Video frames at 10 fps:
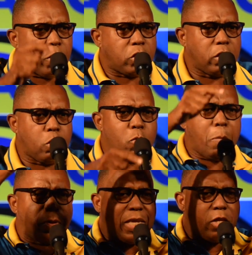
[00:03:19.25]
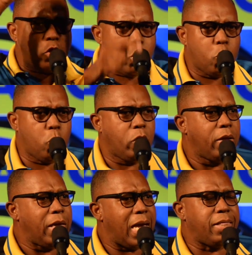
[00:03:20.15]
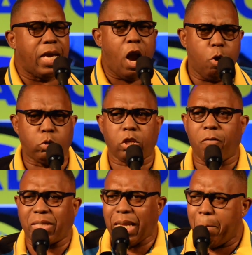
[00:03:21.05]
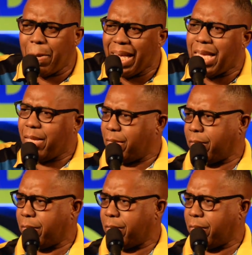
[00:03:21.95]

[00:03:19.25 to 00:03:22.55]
person to represent you in the House of Assembly.